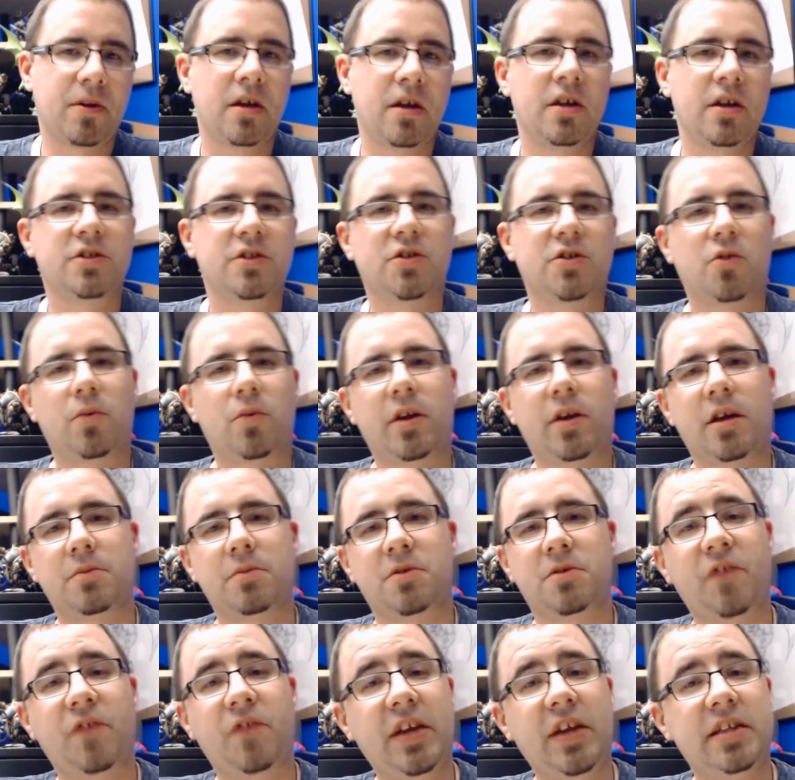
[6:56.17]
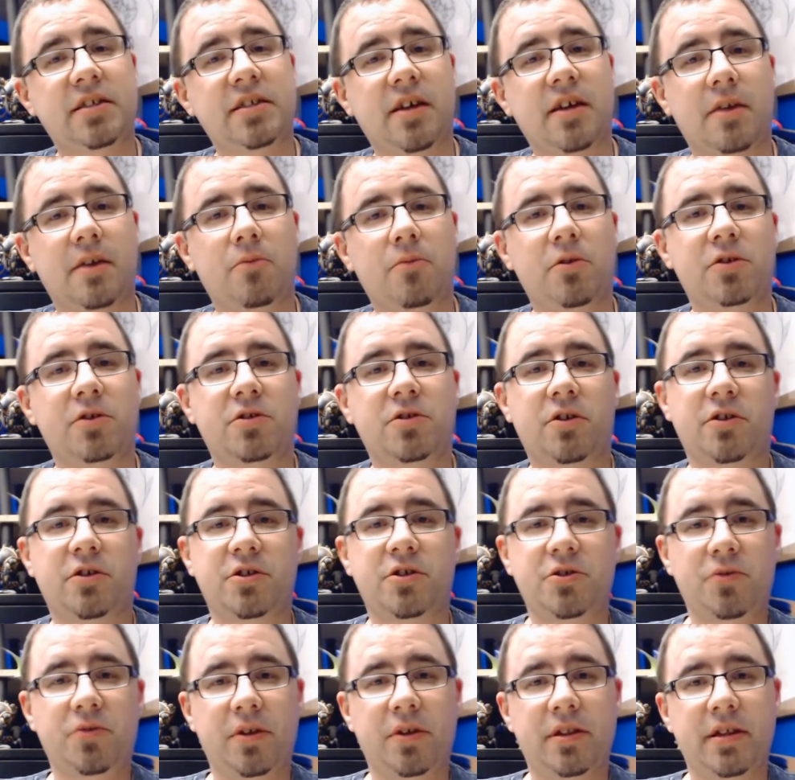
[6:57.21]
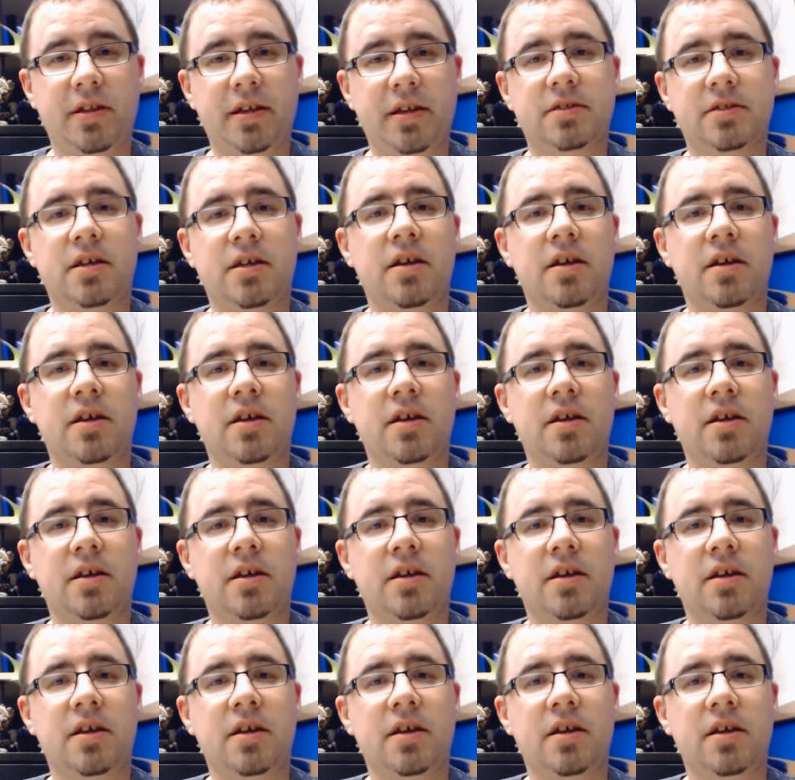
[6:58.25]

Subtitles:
So when it comes feat time, when you start shooting things,